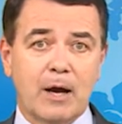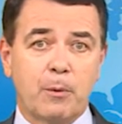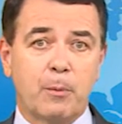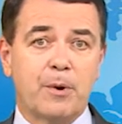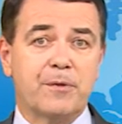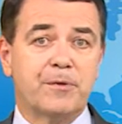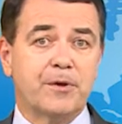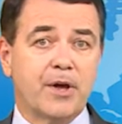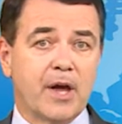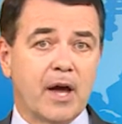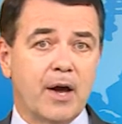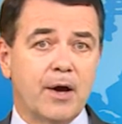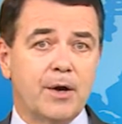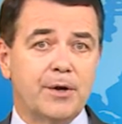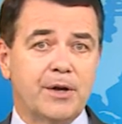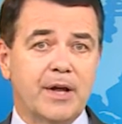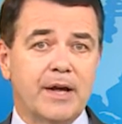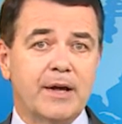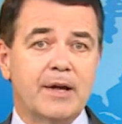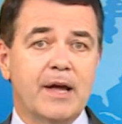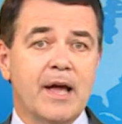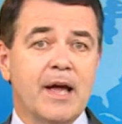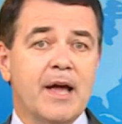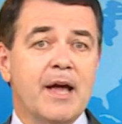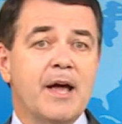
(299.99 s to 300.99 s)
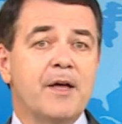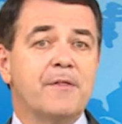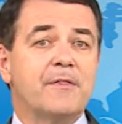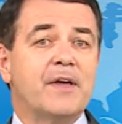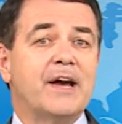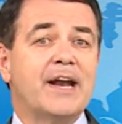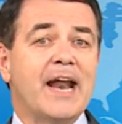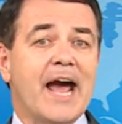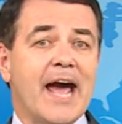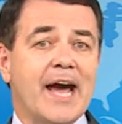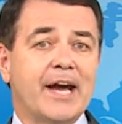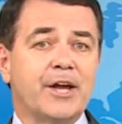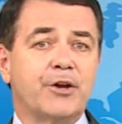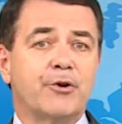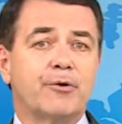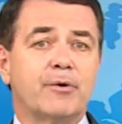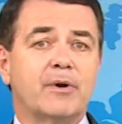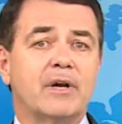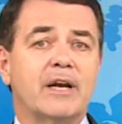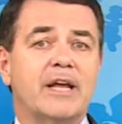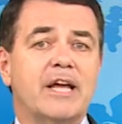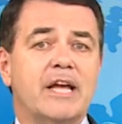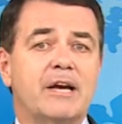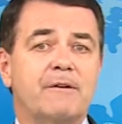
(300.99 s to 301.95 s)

with coding that accurately